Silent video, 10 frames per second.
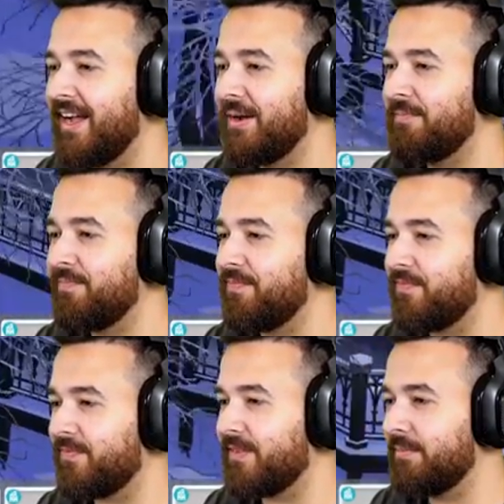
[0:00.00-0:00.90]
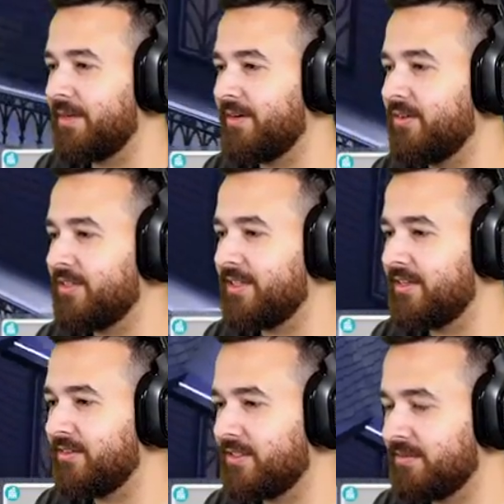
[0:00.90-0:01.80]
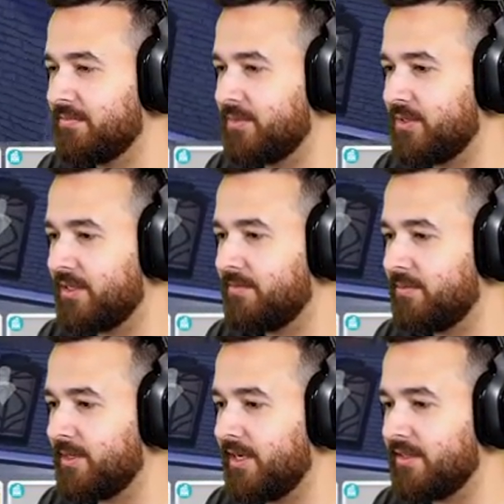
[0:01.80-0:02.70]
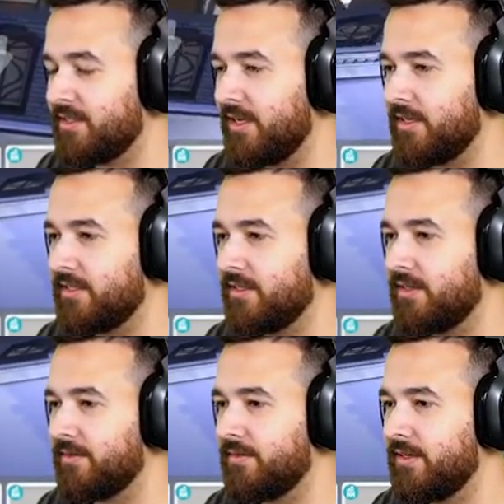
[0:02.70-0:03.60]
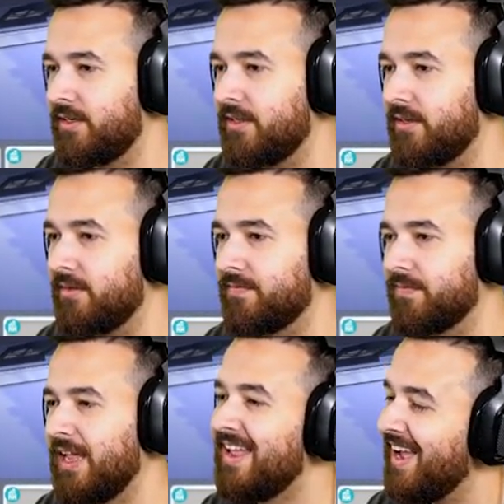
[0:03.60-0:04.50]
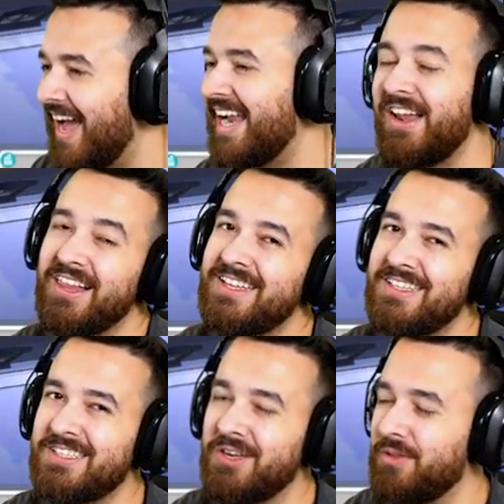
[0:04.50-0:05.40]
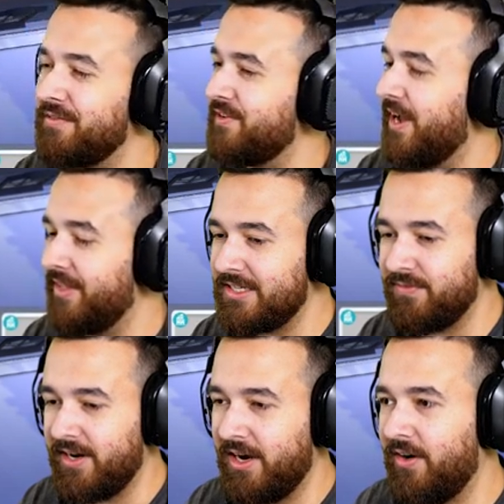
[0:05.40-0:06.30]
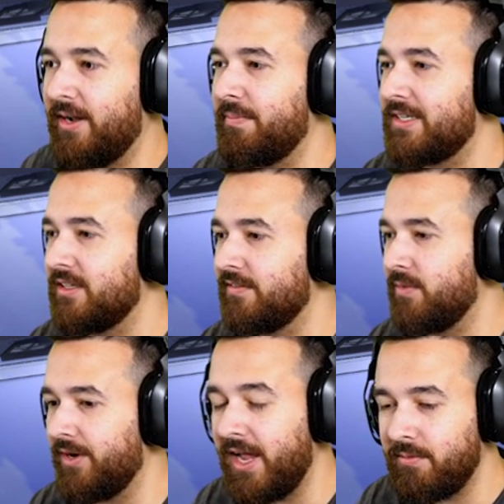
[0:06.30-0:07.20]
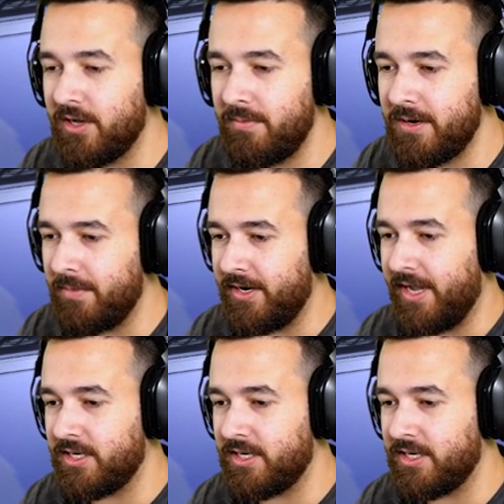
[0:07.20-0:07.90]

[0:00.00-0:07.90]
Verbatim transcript: Um, but it also then looks more dumb from the outside, so I don't know. I don't know, let's just deal with it for now, that's fine. Alright, back to live mode. Hey, we got a bit of money.